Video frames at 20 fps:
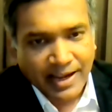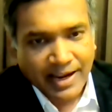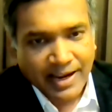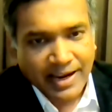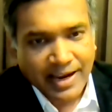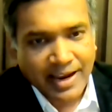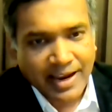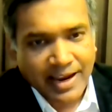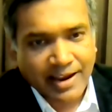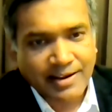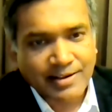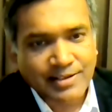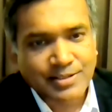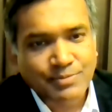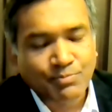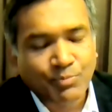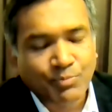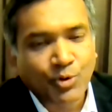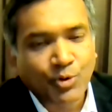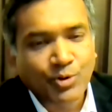
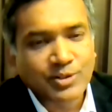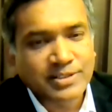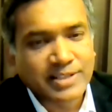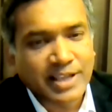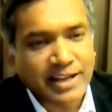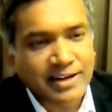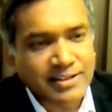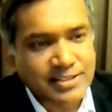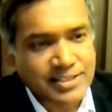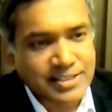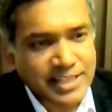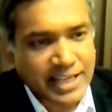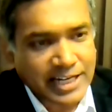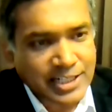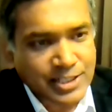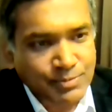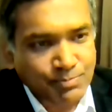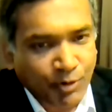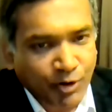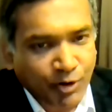is more than
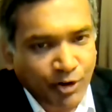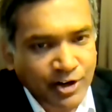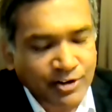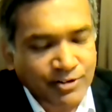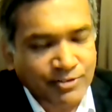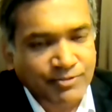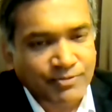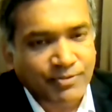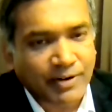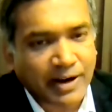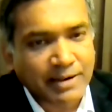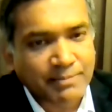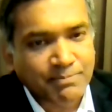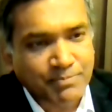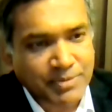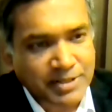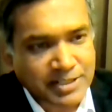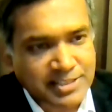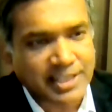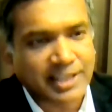
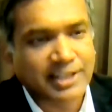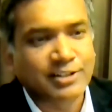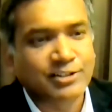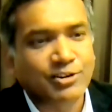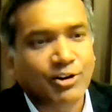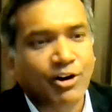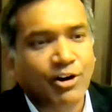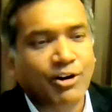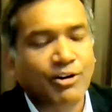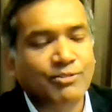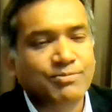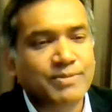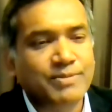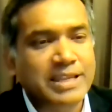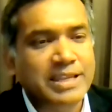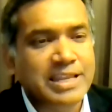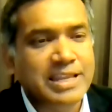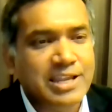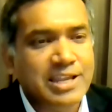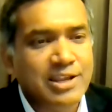6.5% of
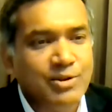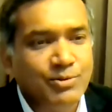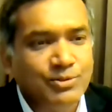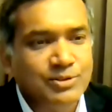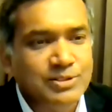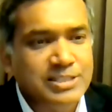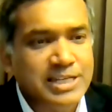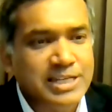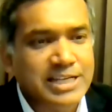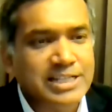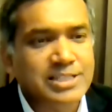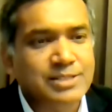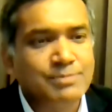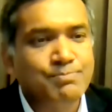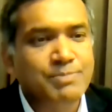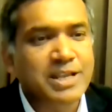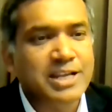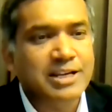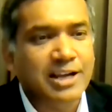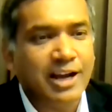EU
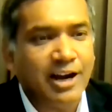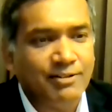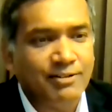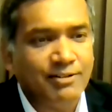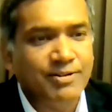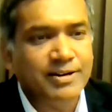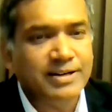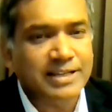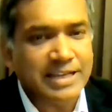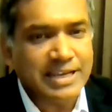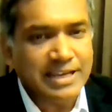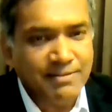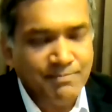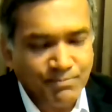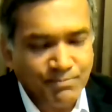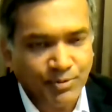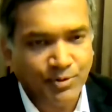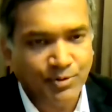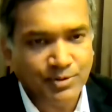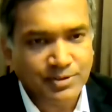GSP covered
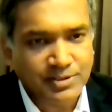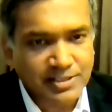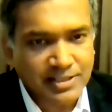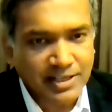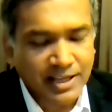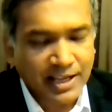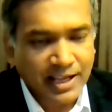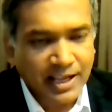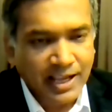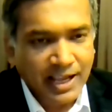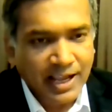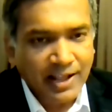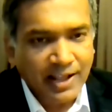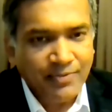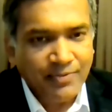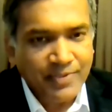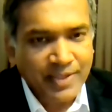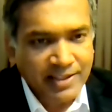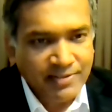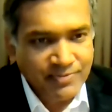imports,
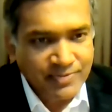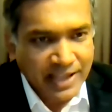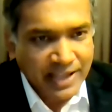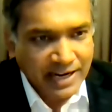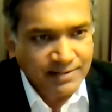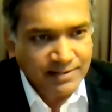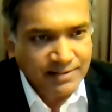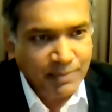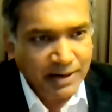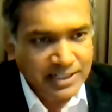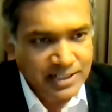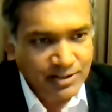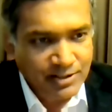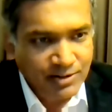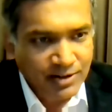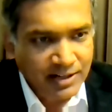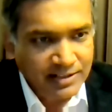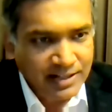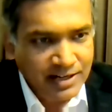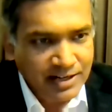then that
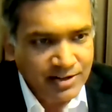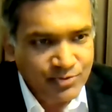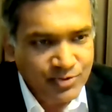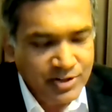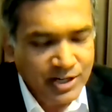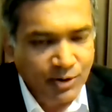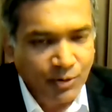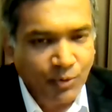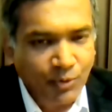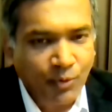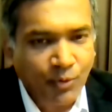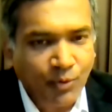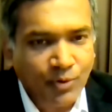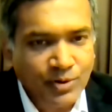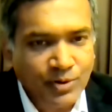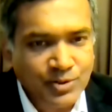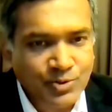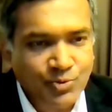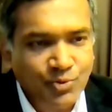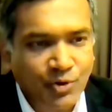particular country
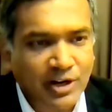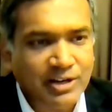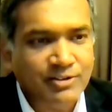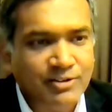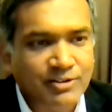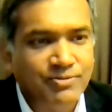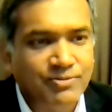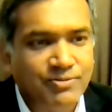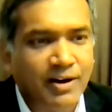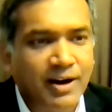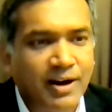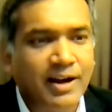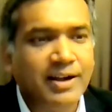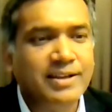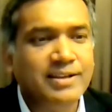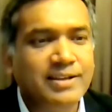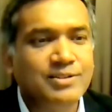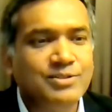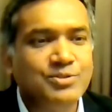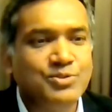won't
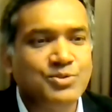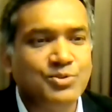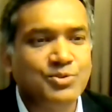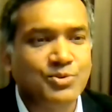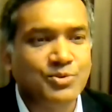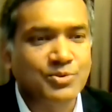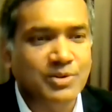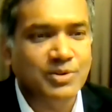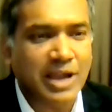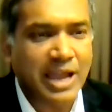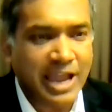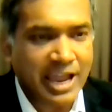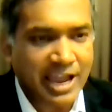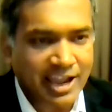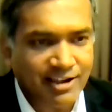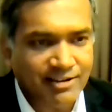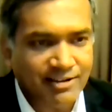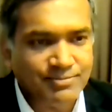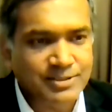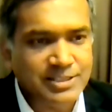qualify to
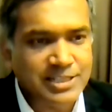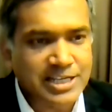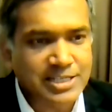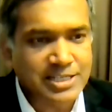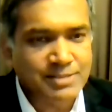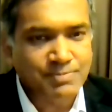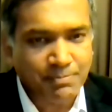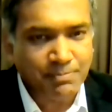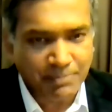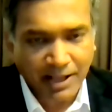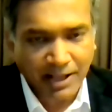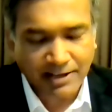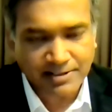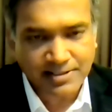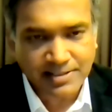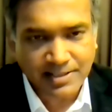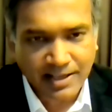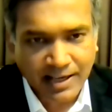have GSP Plus.